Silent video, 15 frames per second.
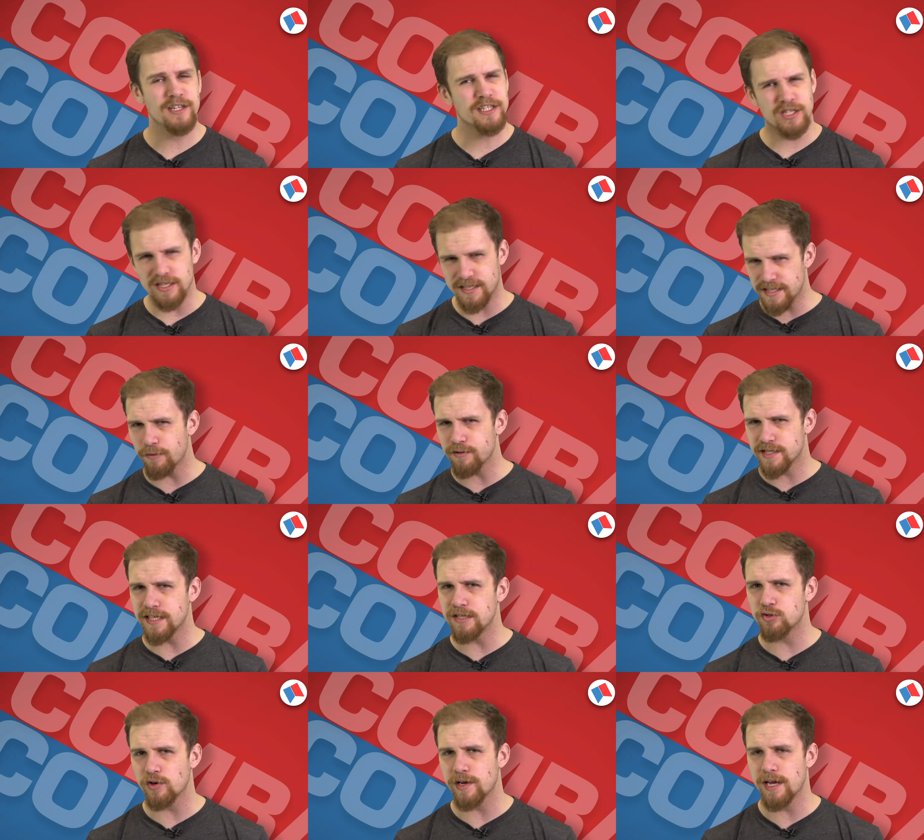It's a
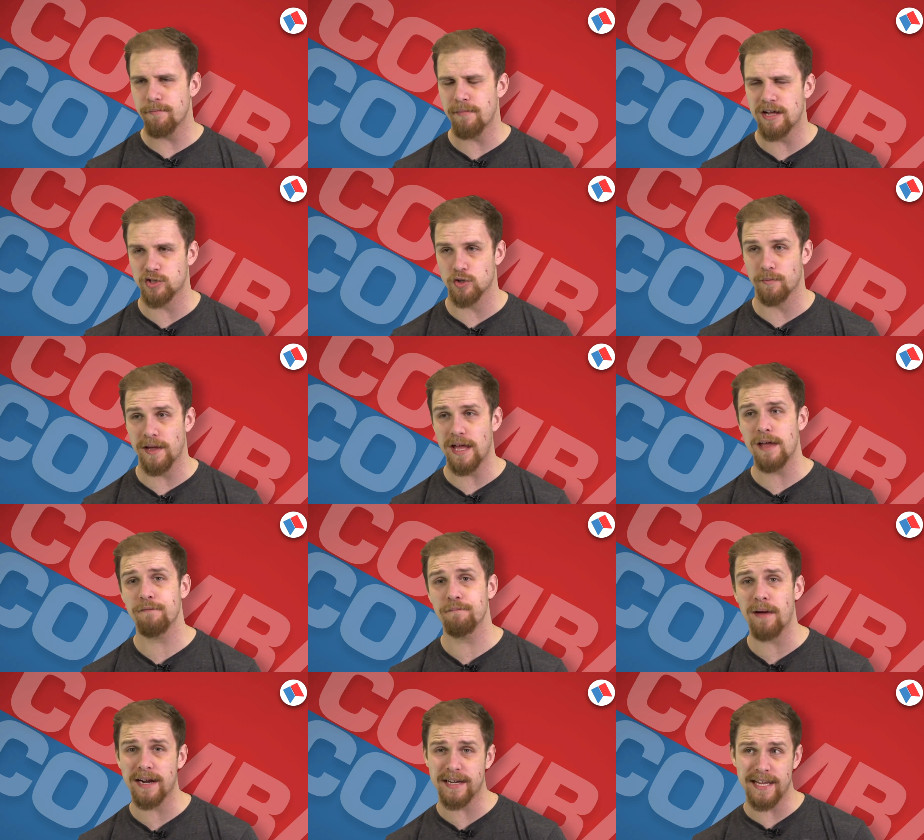seriously intriguing matchup. If
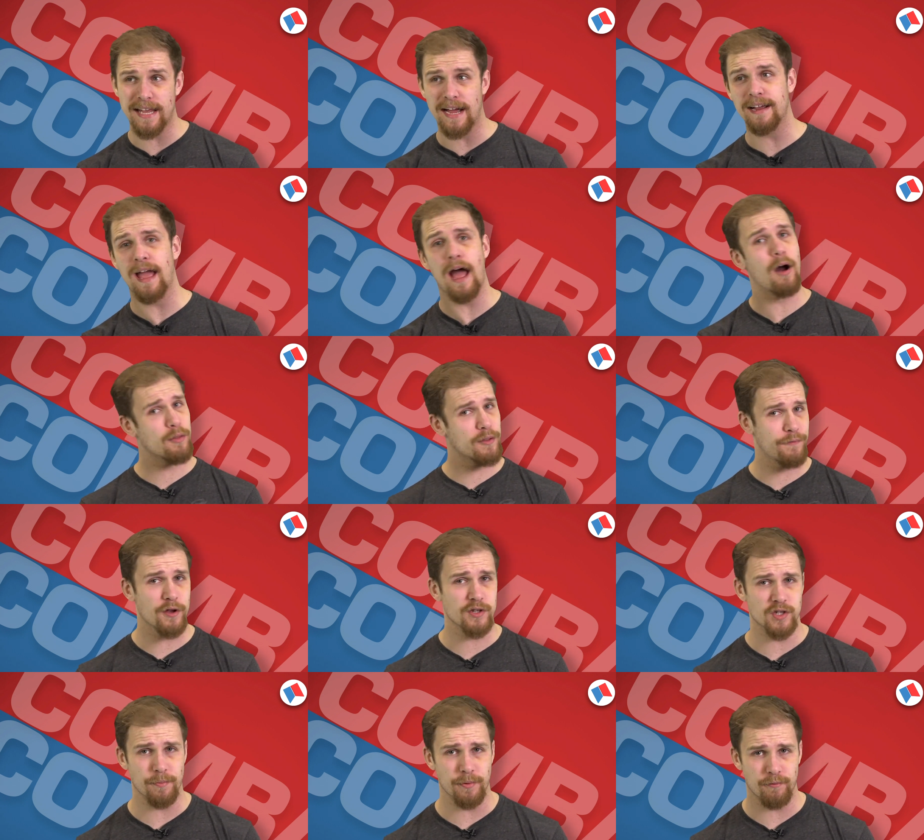Magny can get out the
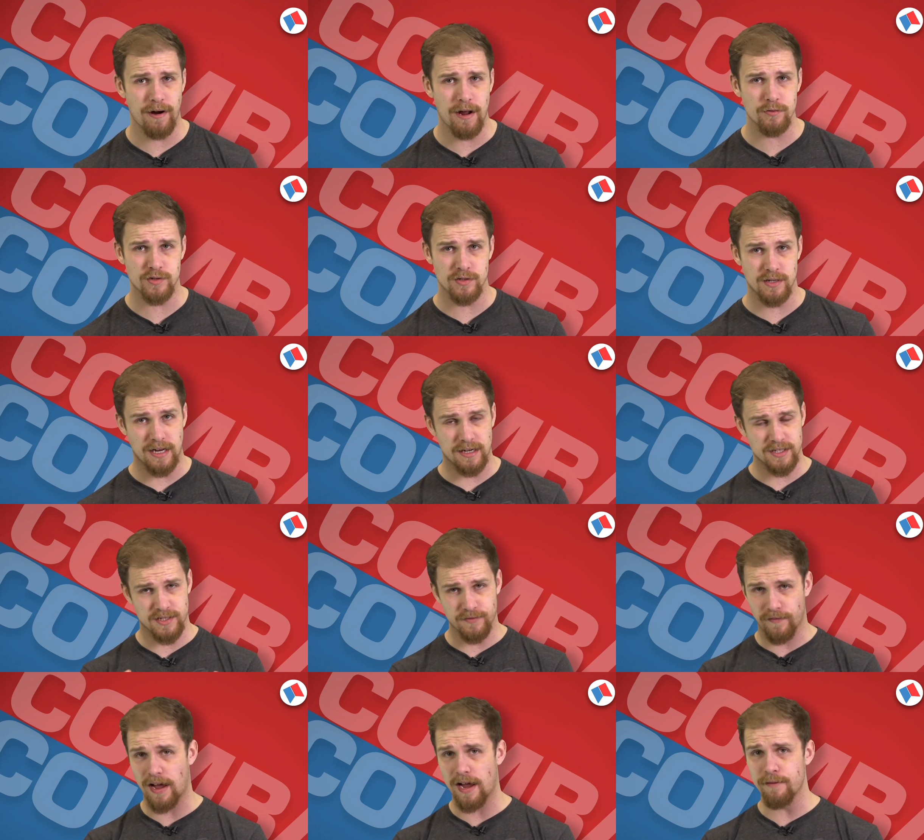first couple of rounds and kind of
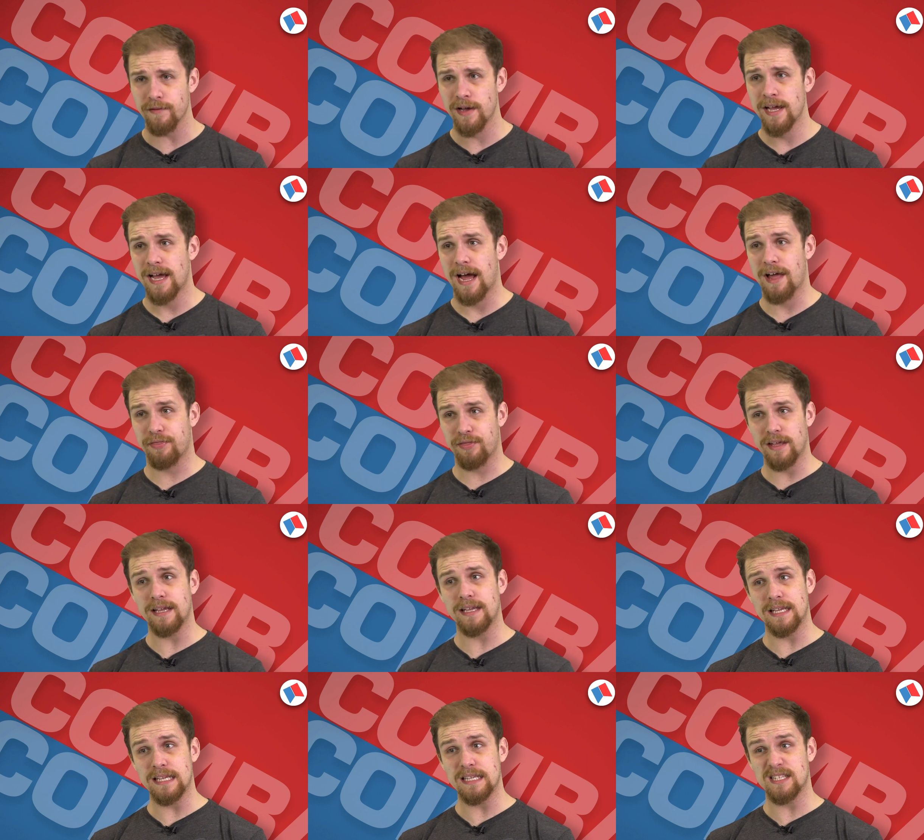survive, I
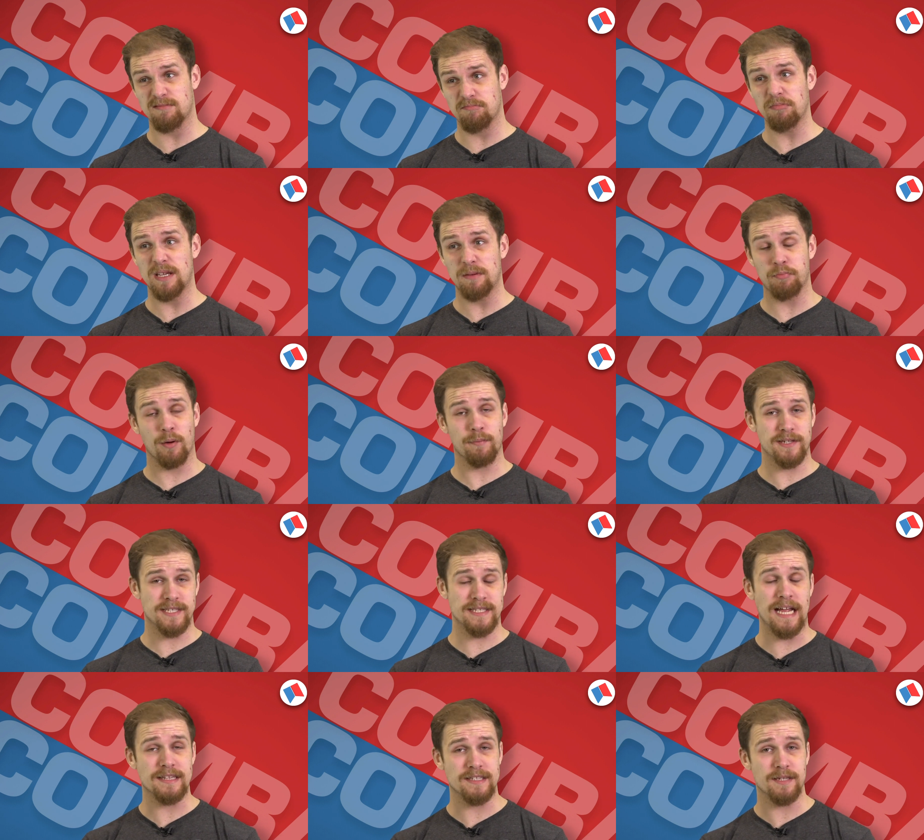think he probably
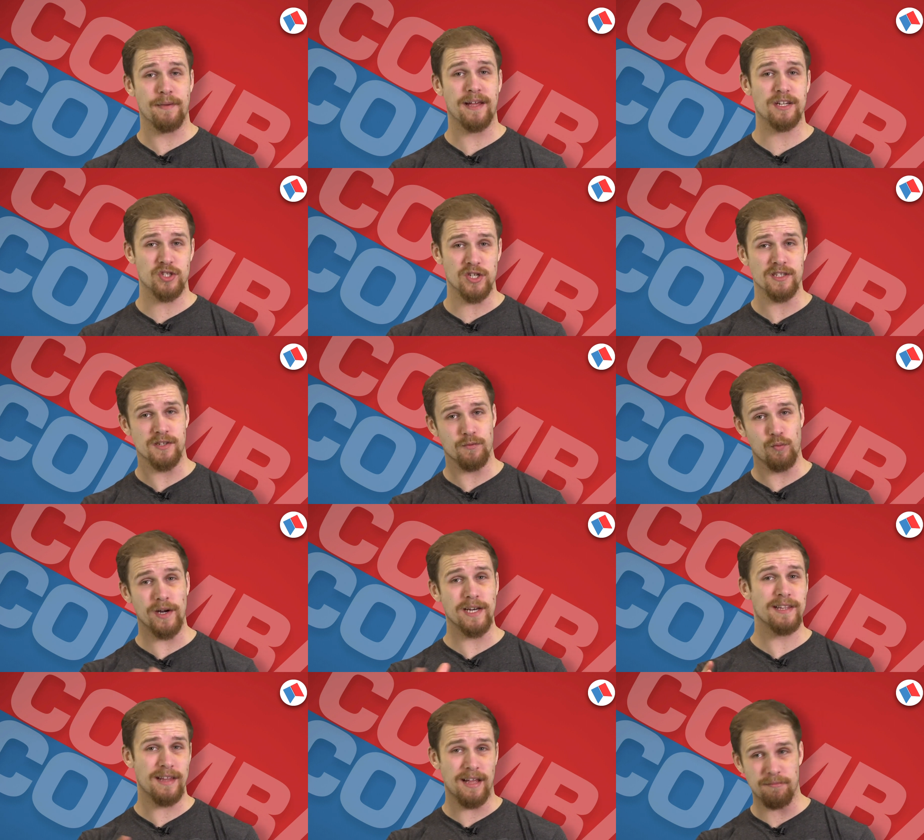stands a better chance of
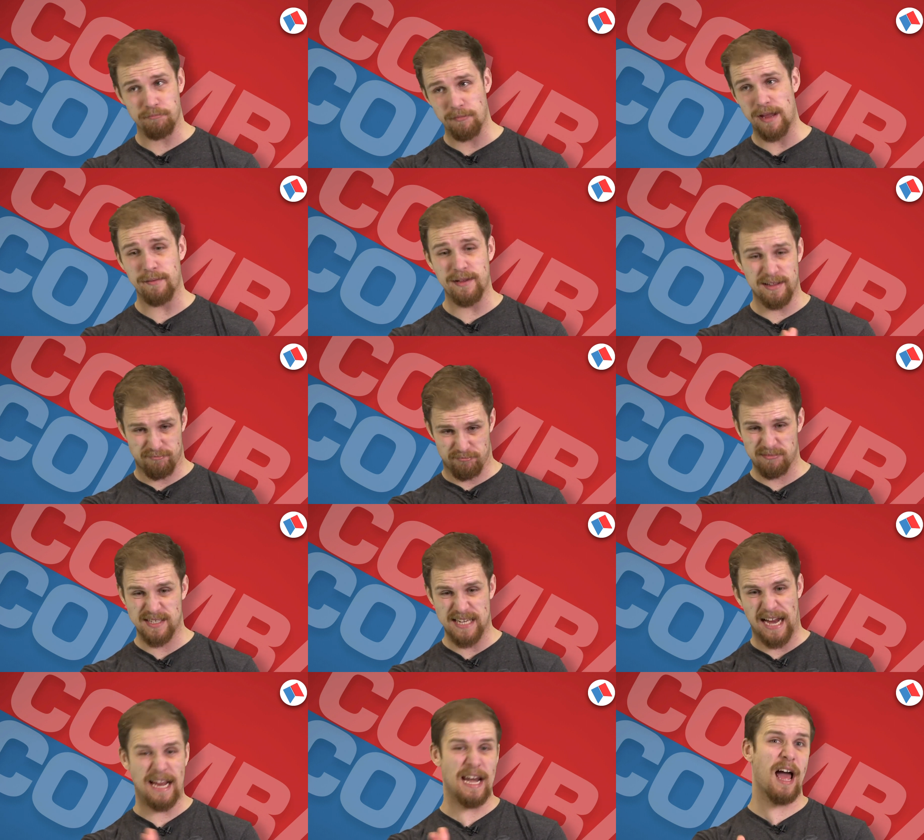winning that maybe
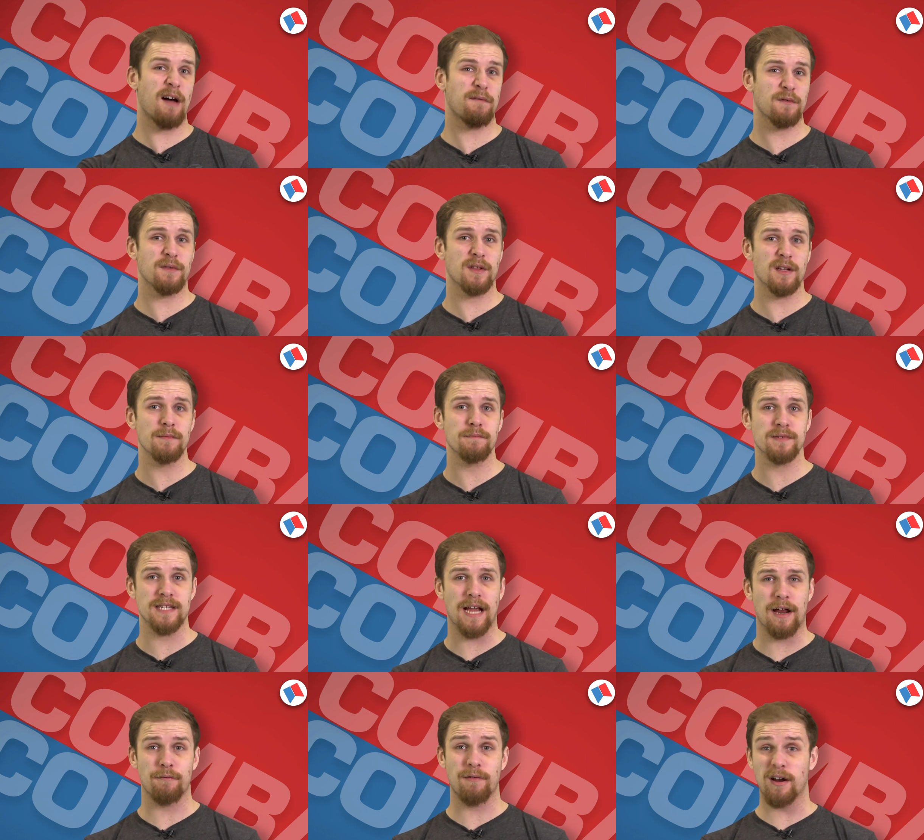second half of the
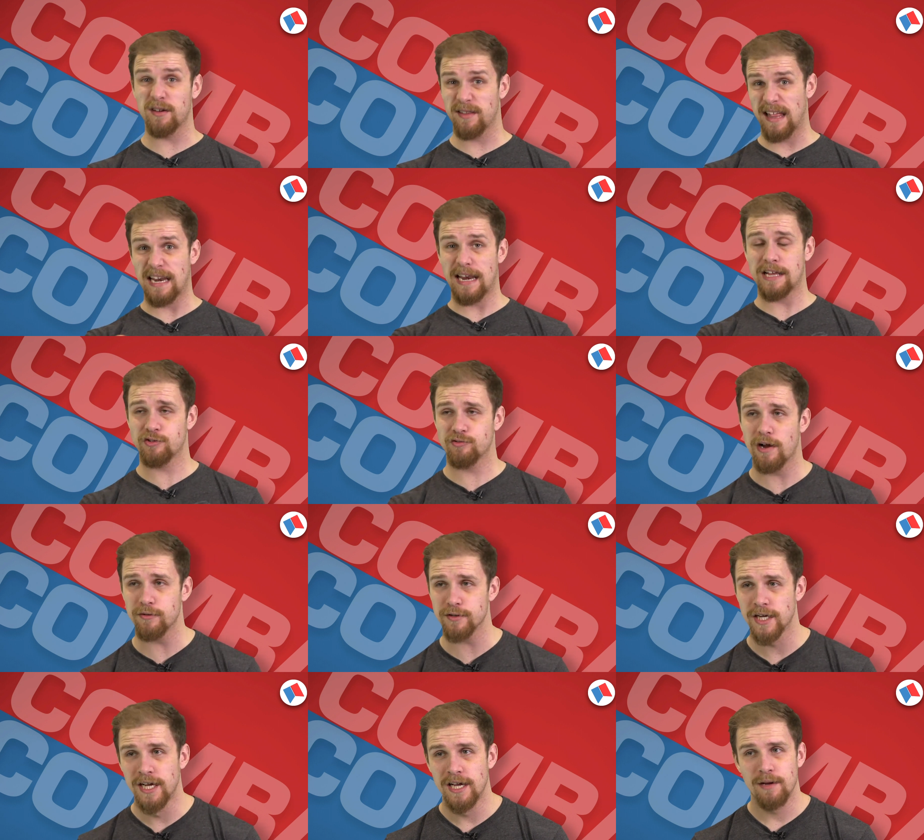second round of that last
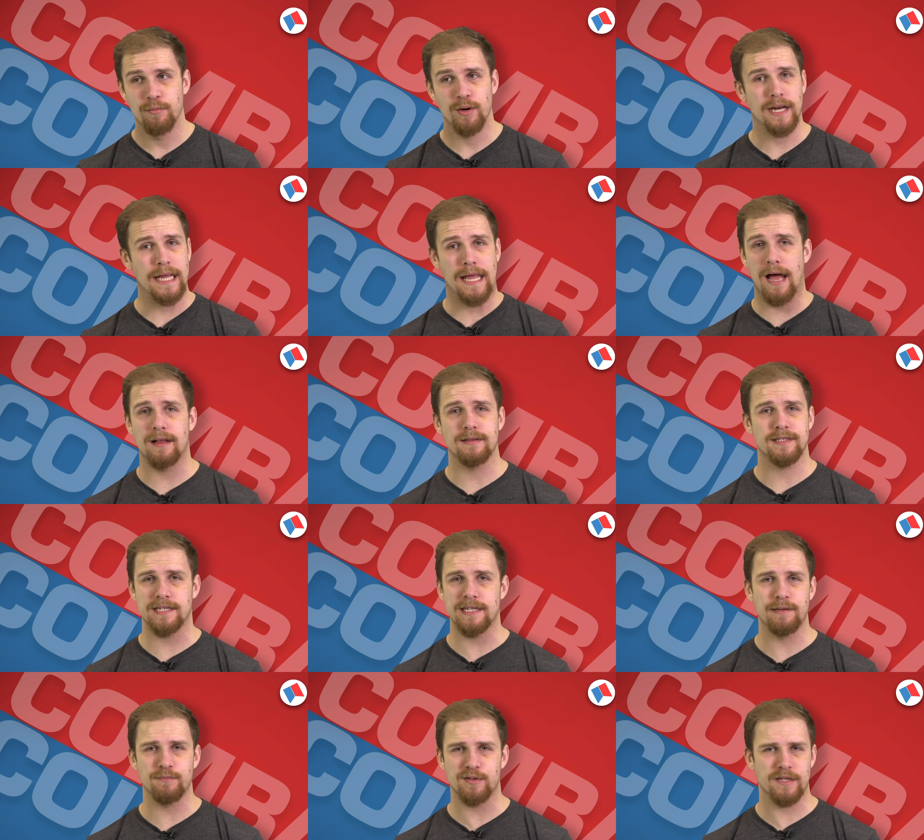round. But I can't
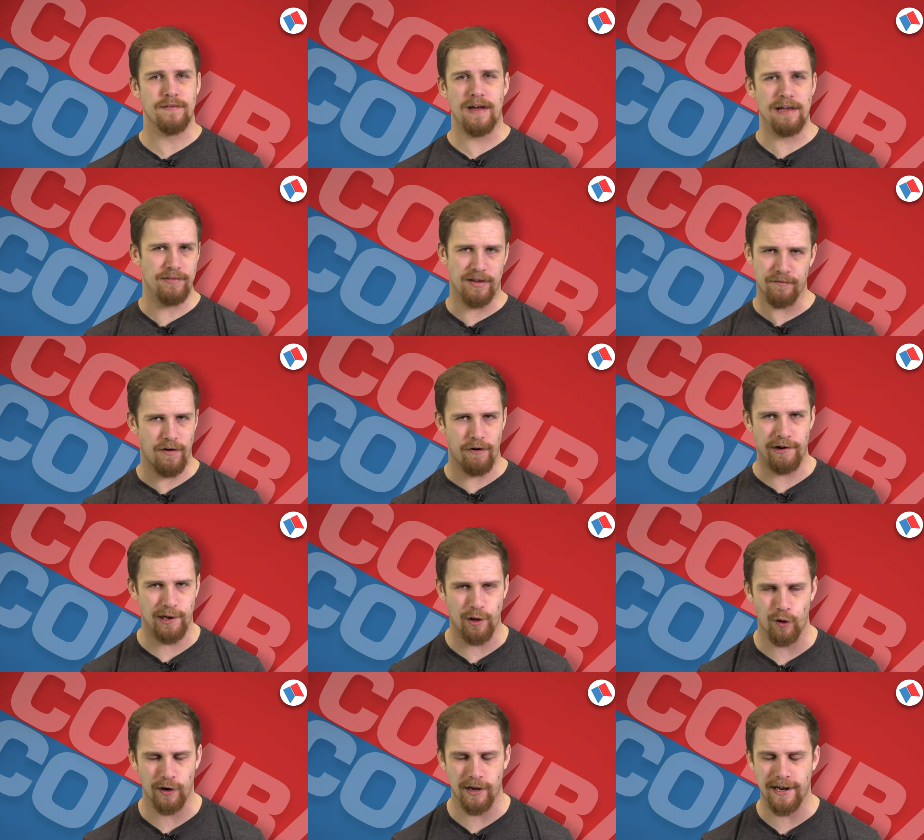see him surviving very
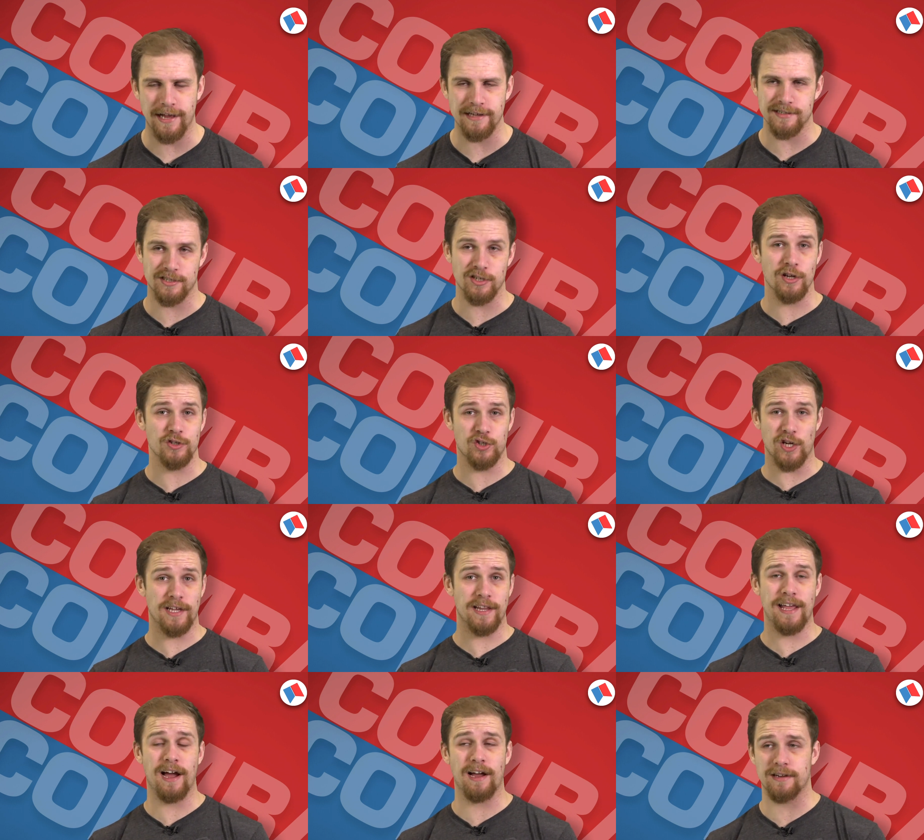long against Xing
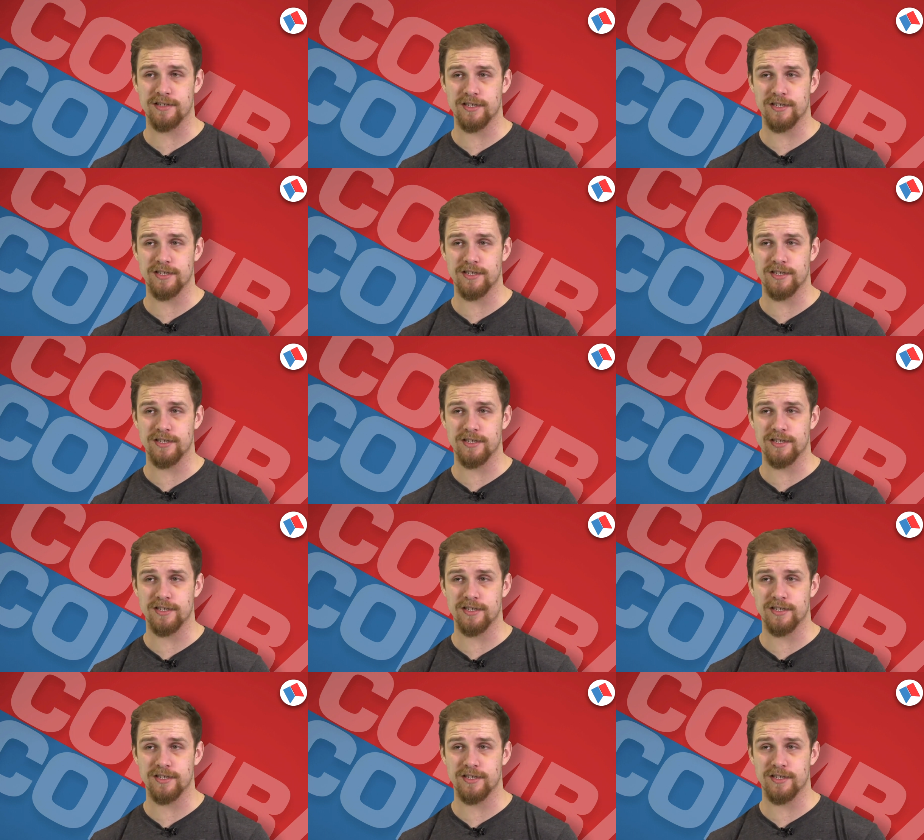Liang.